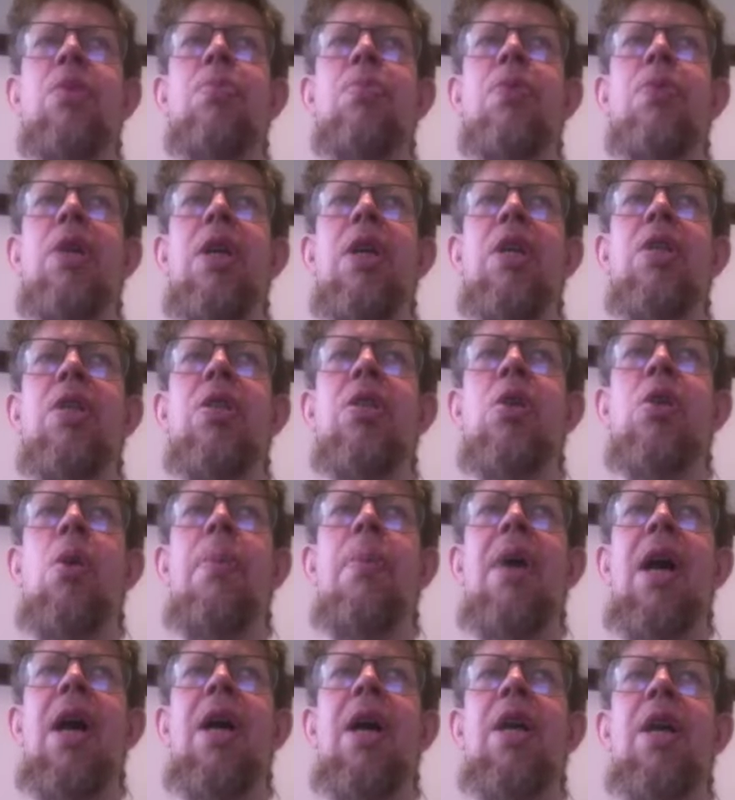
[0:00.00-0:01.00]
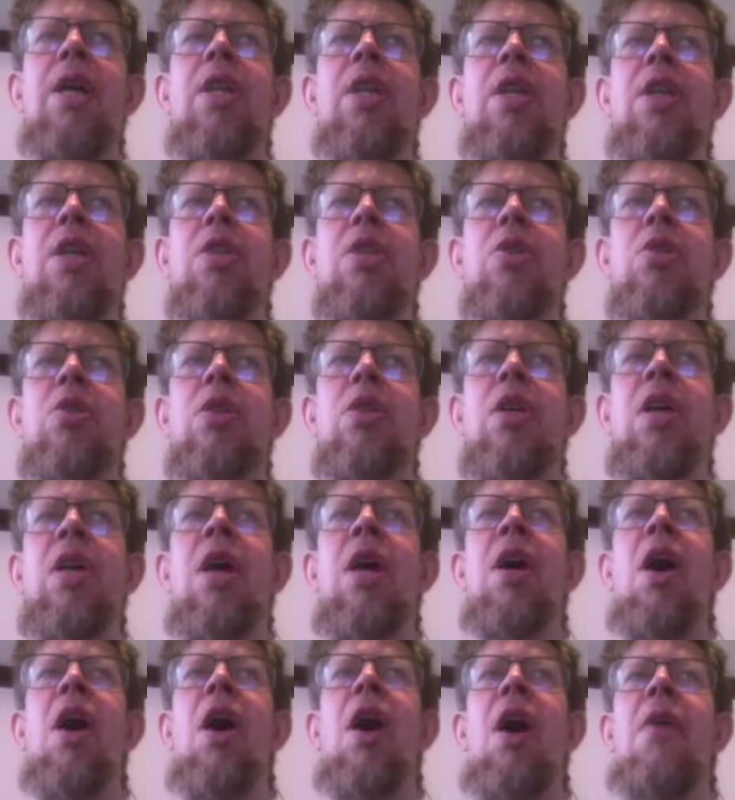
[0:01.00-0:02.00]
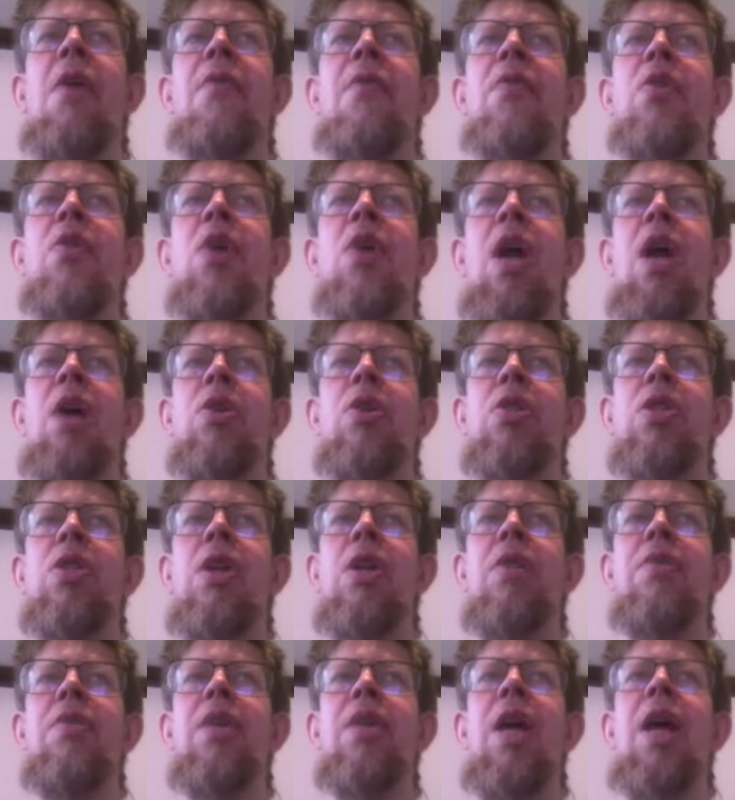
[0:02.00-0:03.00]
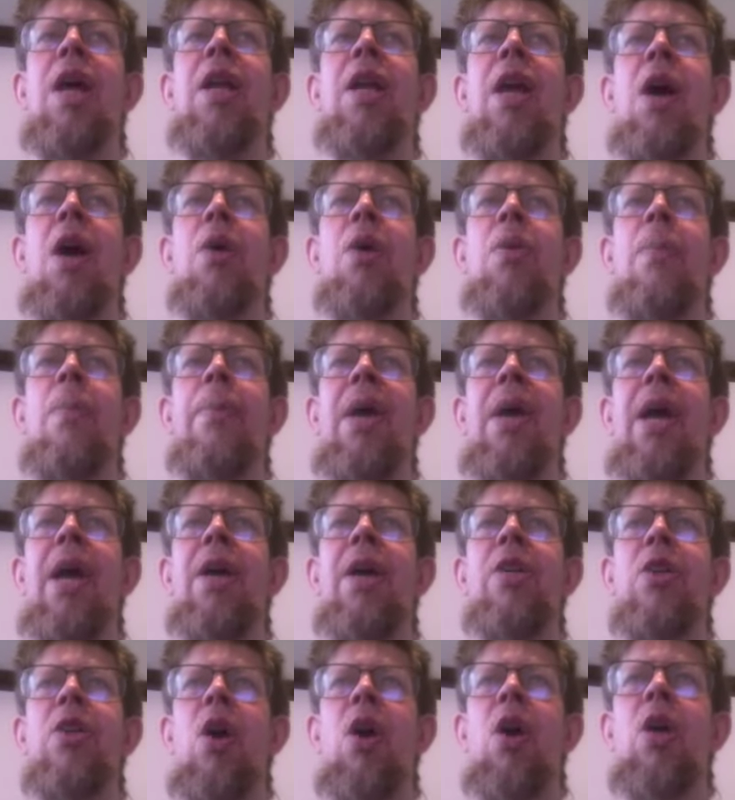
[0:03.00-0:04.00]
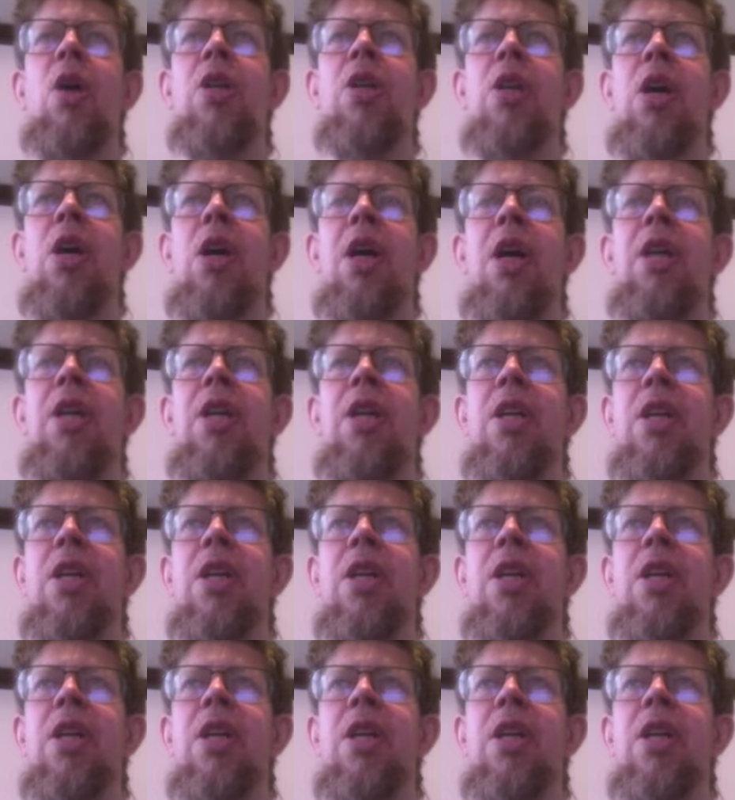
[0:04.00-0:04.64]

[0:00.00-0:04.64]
is, please go back in the history of Crownshift and how the band all got